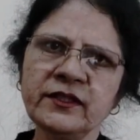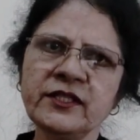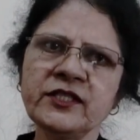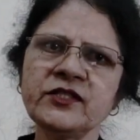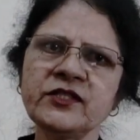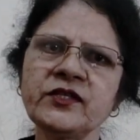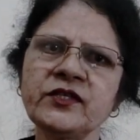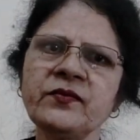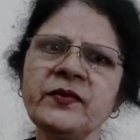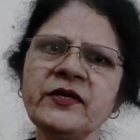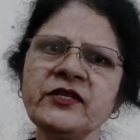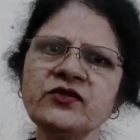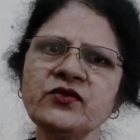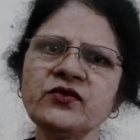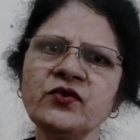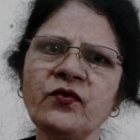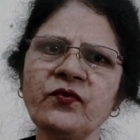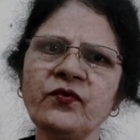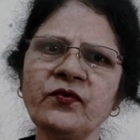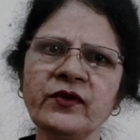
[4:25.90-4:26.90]
disturbance
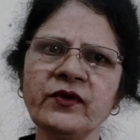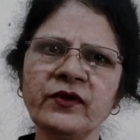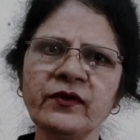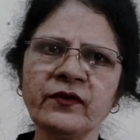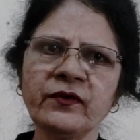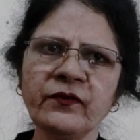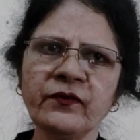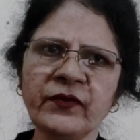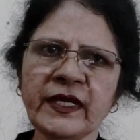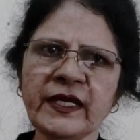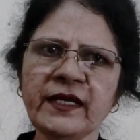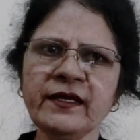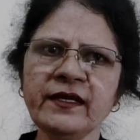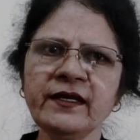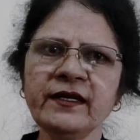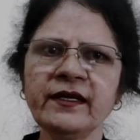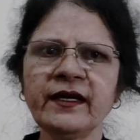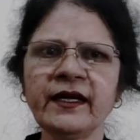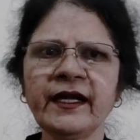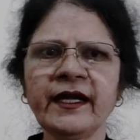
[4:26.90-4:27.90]
of will
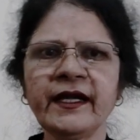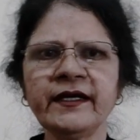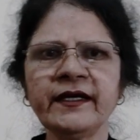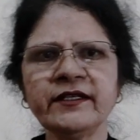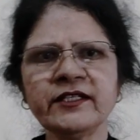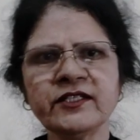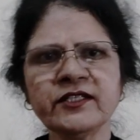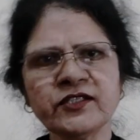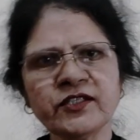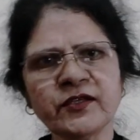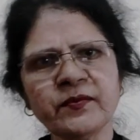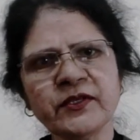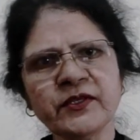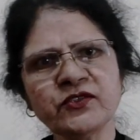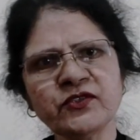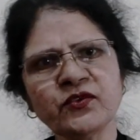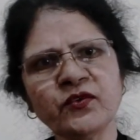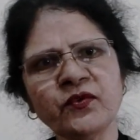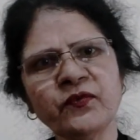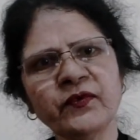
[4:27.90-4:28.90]
and
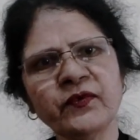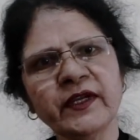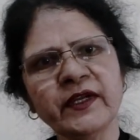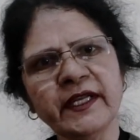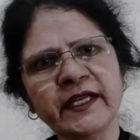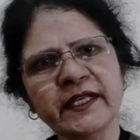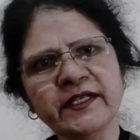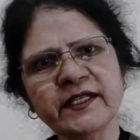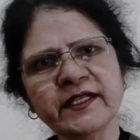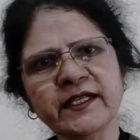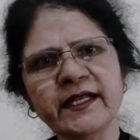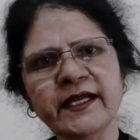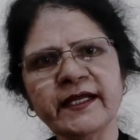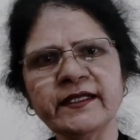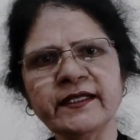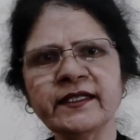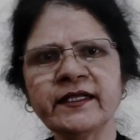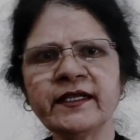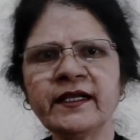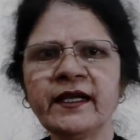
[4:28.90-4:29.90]
disturbance of
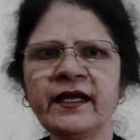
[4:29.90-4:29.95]
intellect,